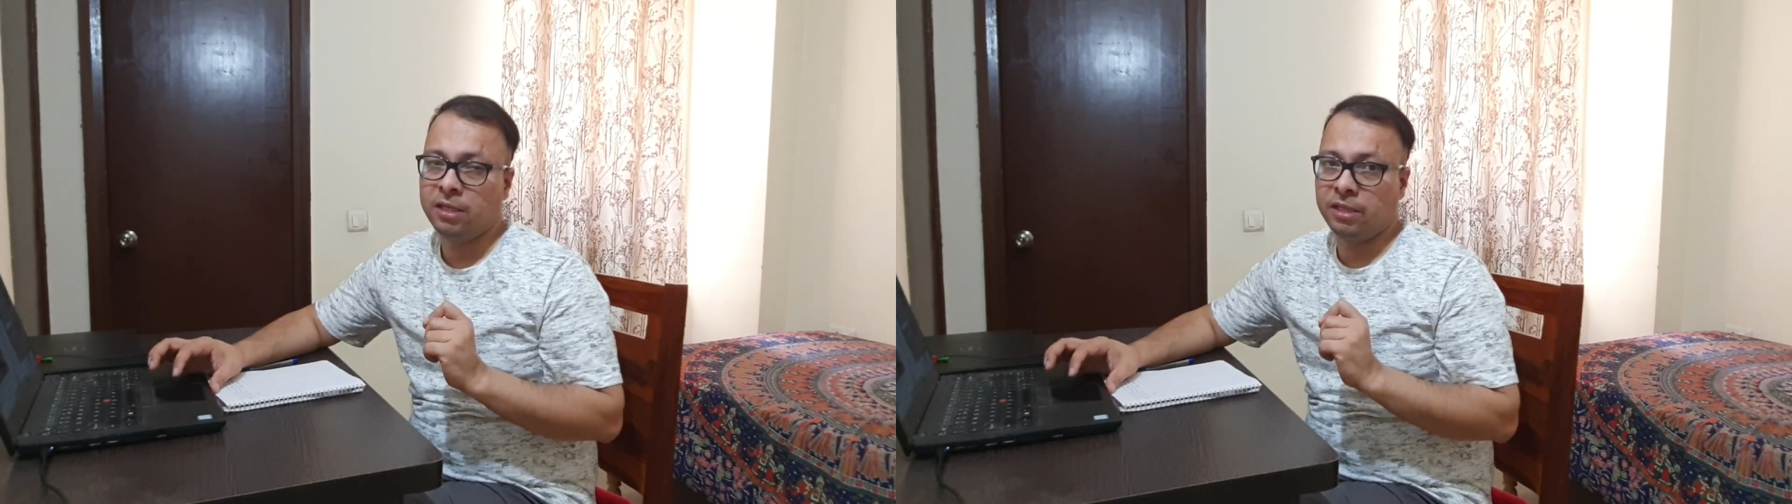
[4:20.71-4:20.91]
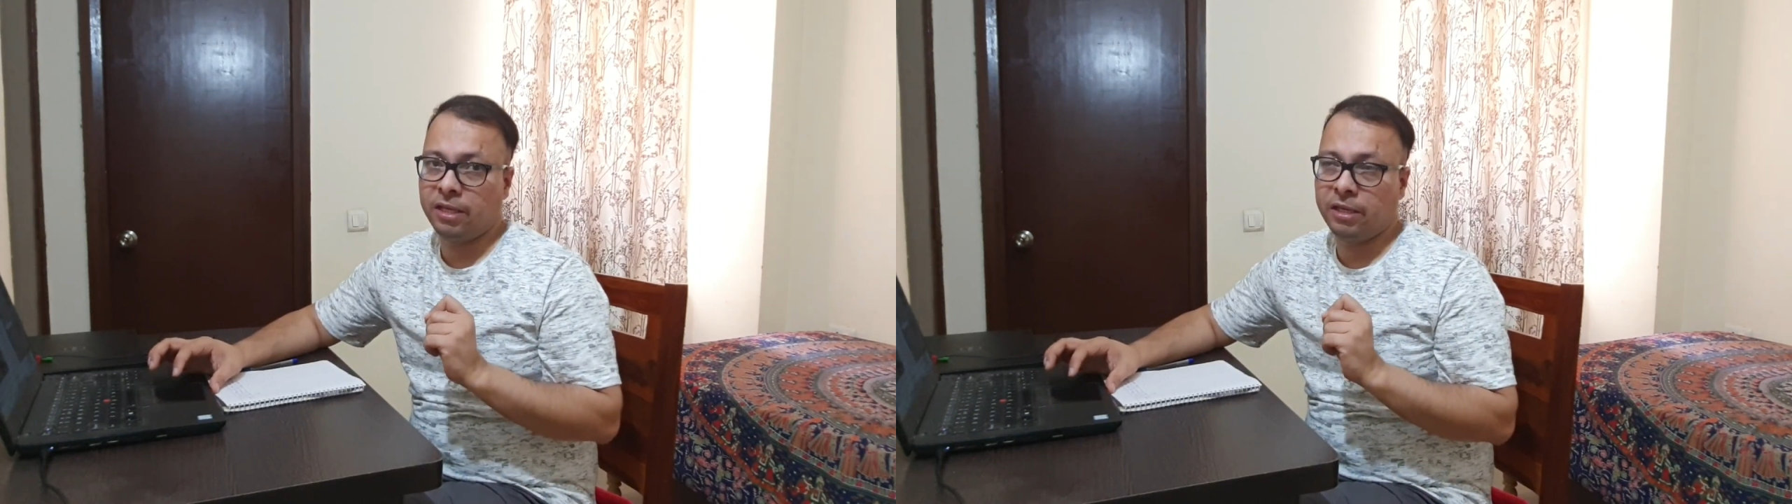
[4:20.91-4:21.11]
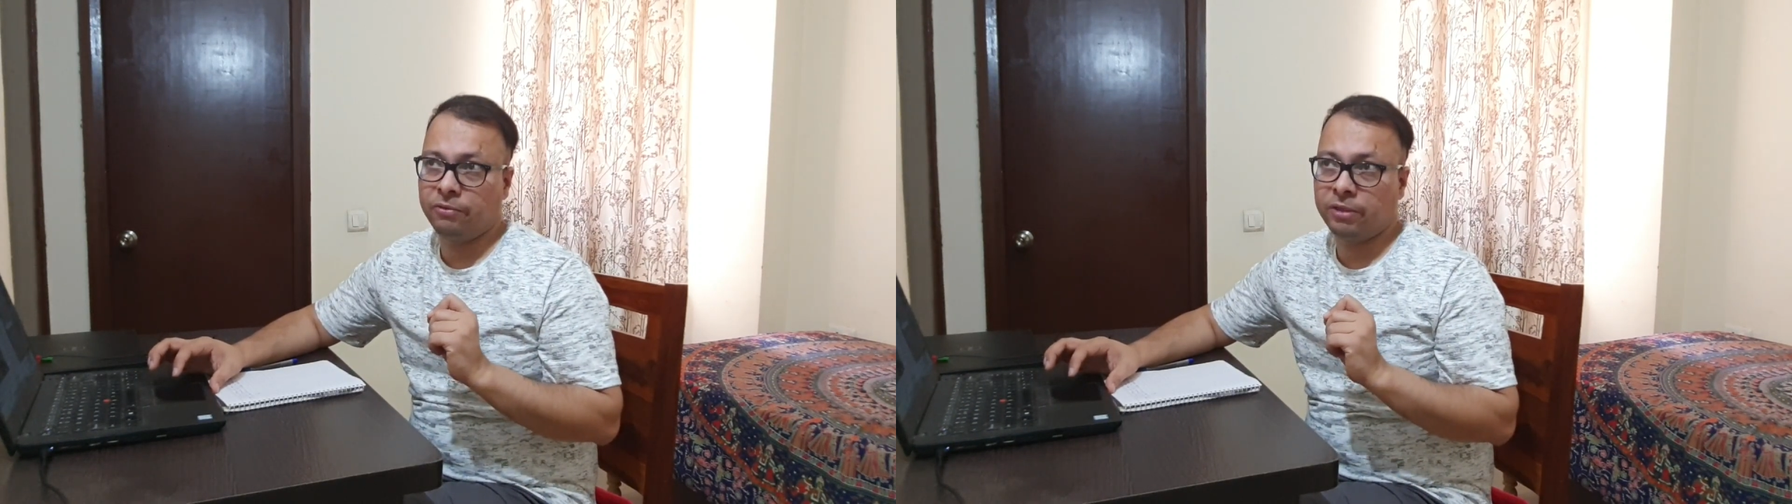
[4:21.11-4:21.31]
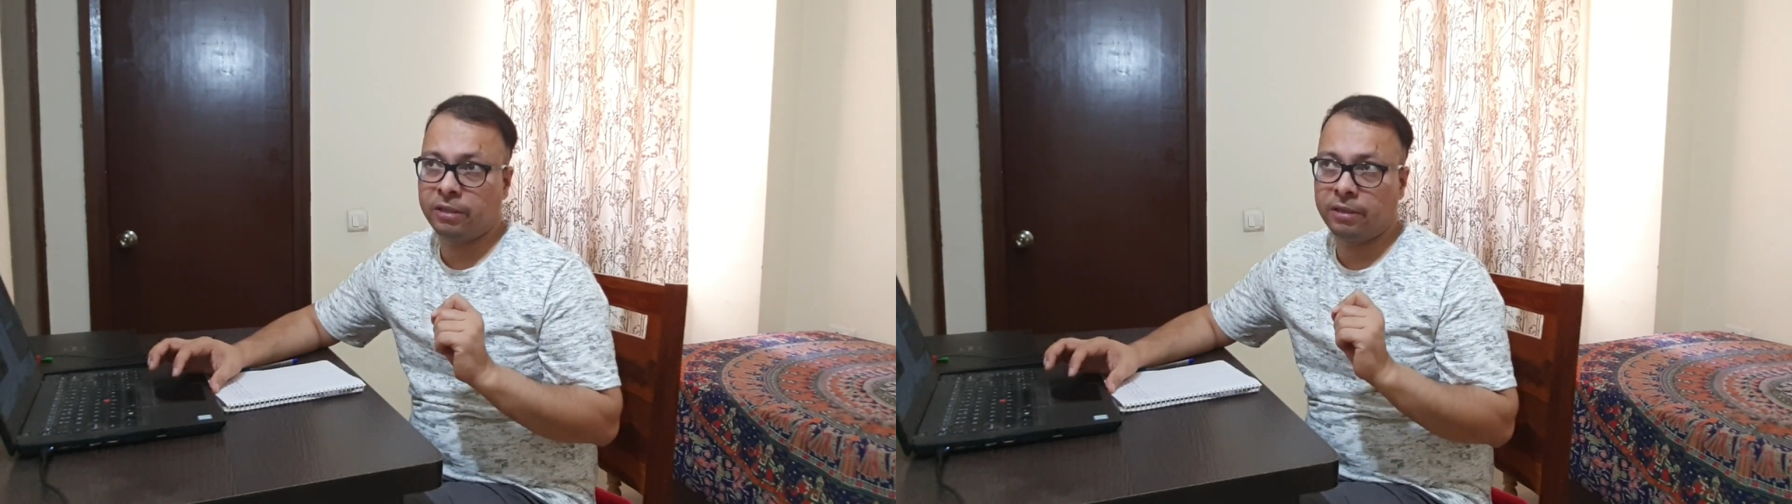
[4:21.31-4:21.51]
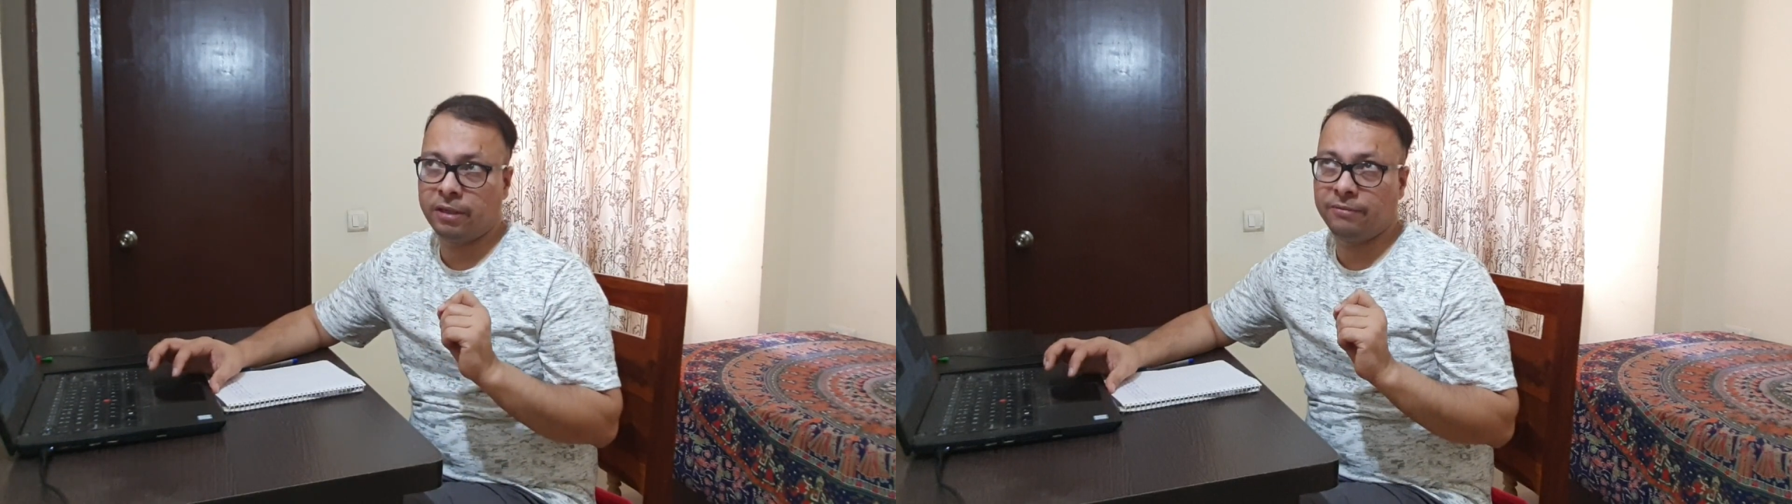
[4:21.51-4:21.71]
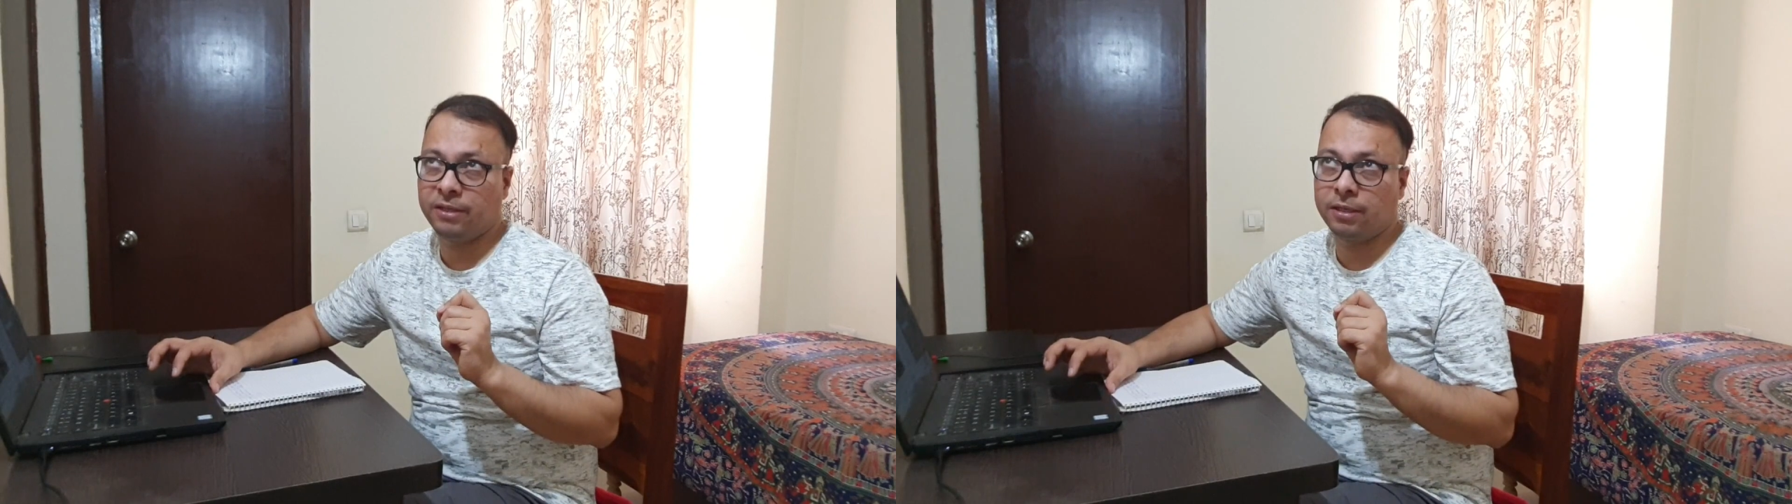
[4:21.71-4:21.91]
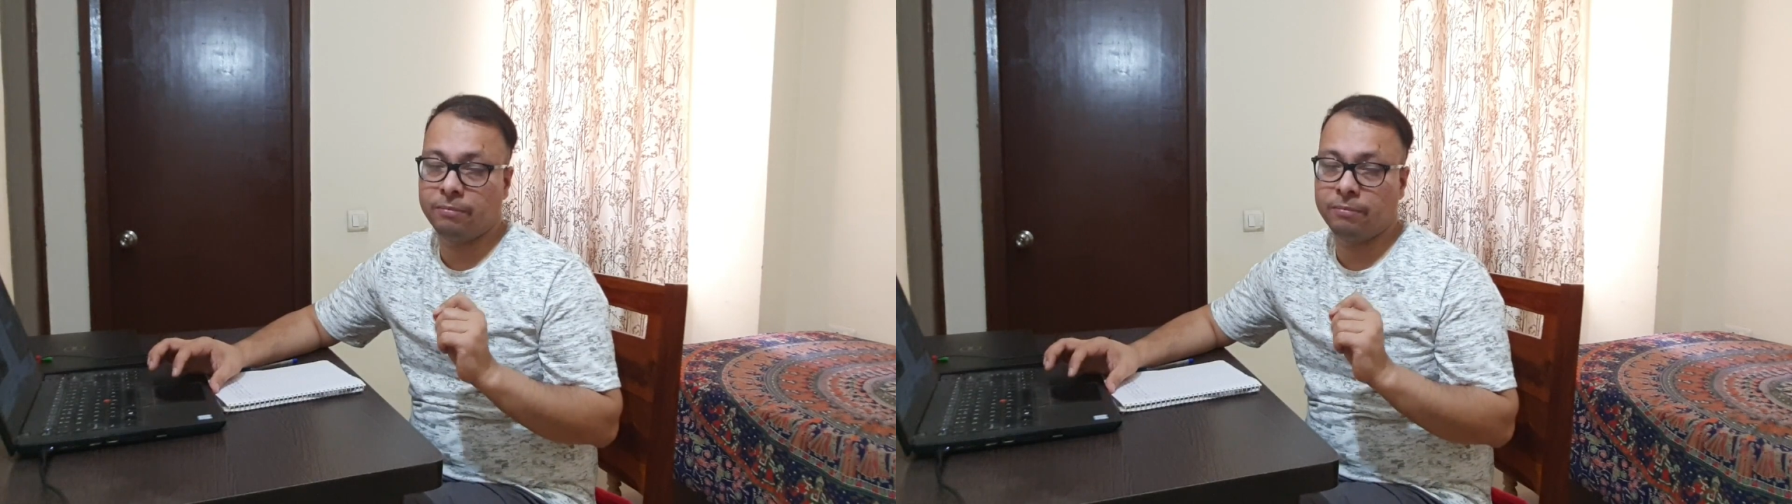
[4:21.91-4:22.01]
They were having